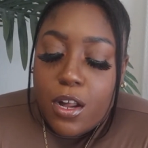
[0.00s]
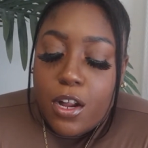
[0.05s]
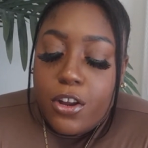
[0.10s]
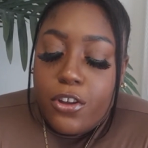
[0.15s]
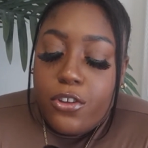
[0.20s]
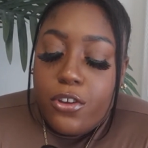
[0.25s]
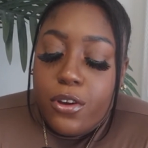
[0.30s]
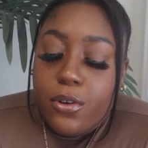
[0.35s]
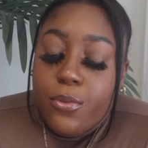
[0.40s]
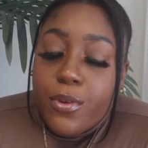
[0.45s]

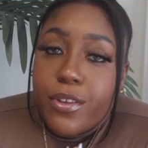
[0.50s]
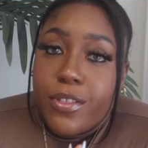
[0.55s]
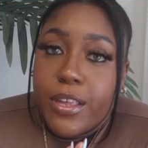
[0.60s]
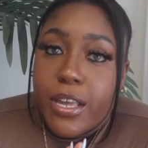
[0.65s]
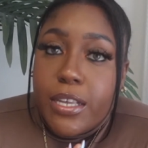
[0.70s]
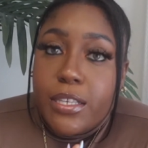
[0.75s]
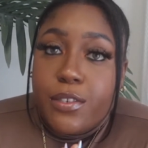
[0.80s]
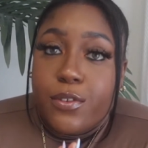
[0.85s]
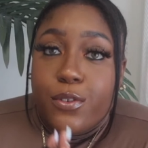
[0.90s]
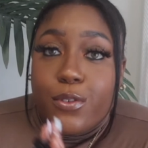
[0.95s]
you can wear
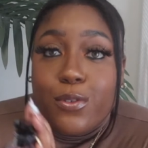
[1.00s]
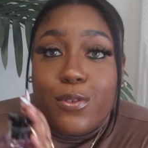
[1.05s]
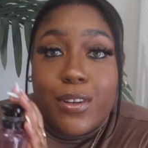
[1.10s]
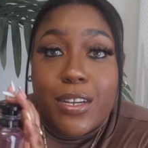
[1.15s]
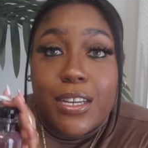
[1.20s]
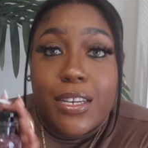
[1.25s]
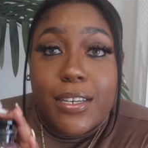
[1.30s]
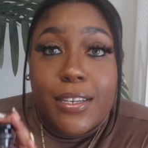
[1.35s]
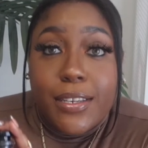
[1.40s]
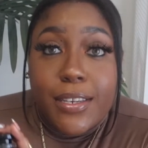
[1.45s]
this on
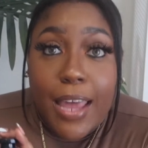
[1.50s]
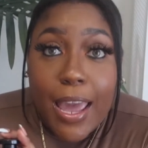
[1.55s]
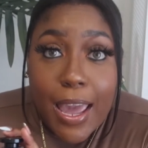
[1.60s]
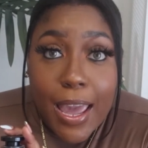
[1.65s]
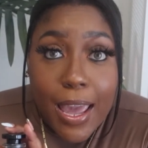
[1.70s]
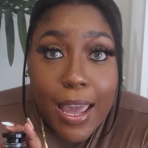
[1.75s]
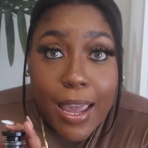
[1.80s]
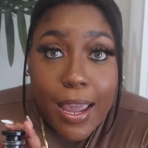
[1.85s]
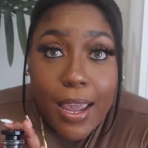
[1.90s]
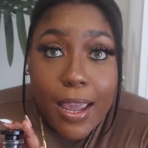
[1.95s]
a
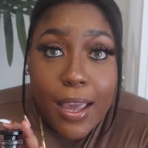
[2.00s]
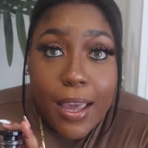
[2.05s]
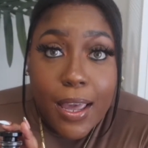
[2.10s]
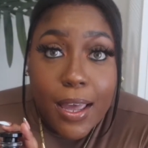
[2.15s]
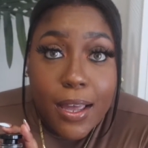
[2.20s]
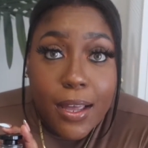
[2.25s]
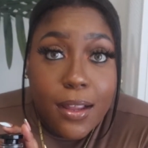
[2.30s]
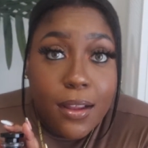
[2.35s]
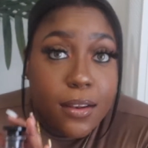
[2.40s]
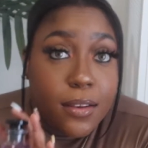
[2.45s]
date,
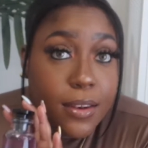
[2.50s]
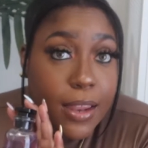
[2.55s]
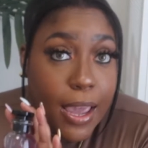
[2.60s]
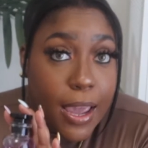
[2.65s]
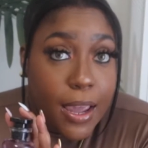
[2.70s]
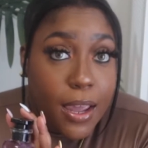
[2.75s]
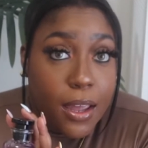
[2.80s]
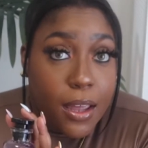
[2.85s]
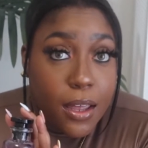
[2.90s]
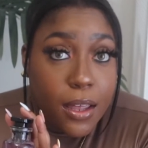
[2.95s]

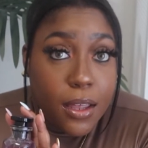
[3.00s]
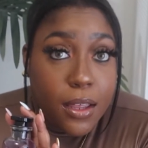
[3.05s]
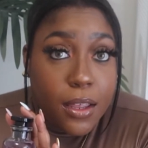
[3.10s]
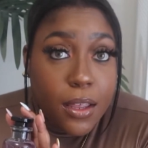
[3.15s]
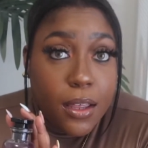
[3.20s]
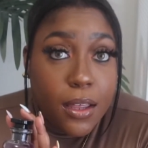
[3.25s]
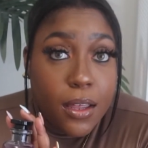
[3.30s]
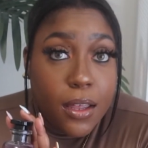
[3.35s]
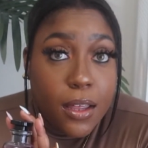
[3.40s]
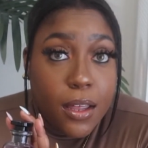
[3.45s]

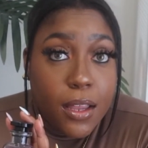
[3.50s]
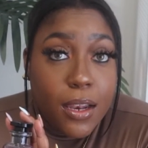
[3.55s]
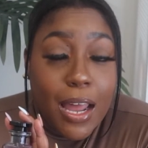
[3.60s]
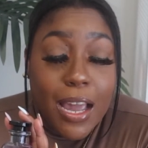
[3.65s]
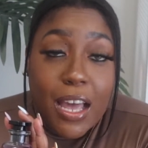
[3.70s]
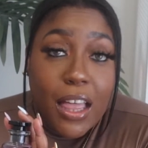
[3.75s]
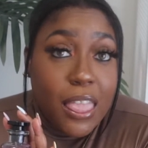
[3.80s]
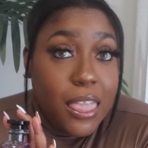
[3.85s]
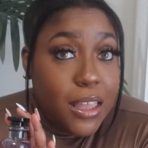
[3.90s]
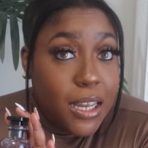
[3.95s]
like
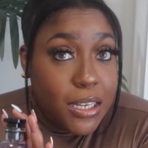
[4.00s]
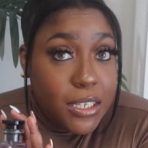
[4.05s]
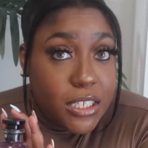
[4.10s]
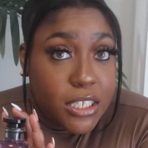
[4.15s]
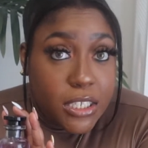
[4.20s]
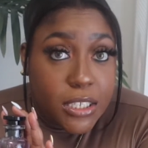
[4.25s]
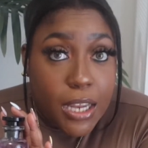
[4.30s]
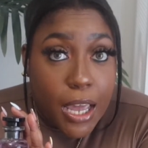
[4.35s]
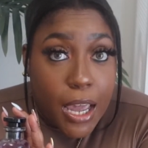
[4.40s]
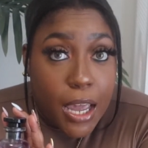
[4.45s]
a
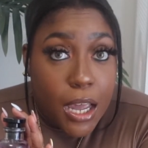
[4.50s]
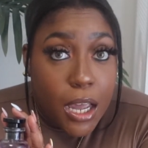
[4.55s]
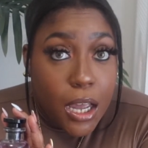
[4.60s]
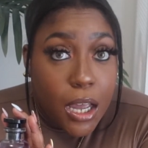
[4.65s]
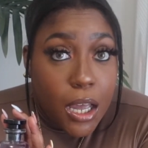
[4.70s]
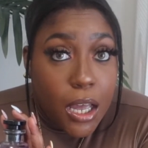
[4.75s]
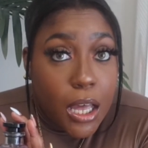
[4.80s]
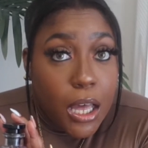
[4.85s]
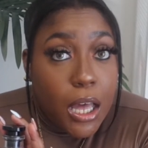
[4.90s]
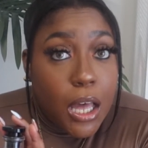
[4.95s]
lunch date.